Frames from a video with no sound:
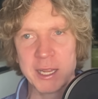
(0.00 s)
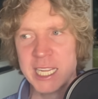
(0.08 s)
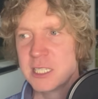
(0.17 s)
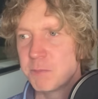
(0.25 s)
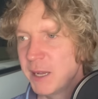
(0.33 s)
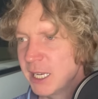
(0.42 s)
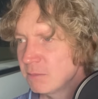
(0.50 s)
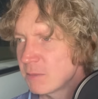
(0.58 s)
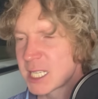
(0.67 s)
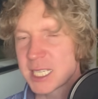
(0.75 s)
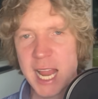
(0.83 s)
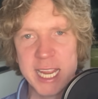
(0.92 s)
he's been
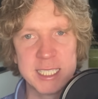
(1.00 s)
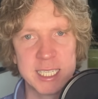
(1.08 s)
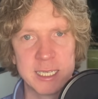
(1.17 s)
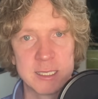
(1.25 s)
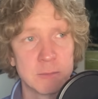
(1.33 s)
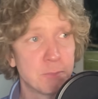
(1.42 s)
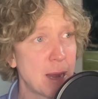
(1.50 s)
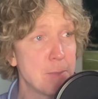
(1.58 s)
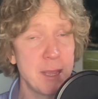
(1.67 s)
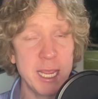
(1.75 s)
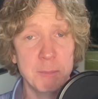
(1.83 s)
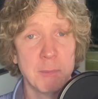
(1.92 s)
slated by
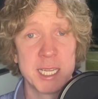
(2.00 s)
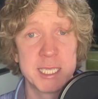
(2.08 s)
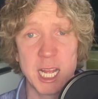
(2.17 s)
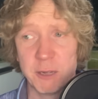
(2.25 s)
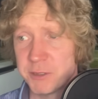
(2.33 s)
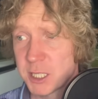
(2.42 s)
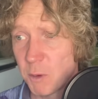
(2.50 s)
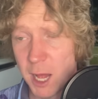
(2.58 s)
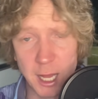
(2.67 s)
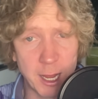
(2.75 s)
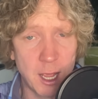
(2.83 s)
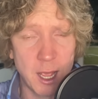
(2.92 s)
myself as well.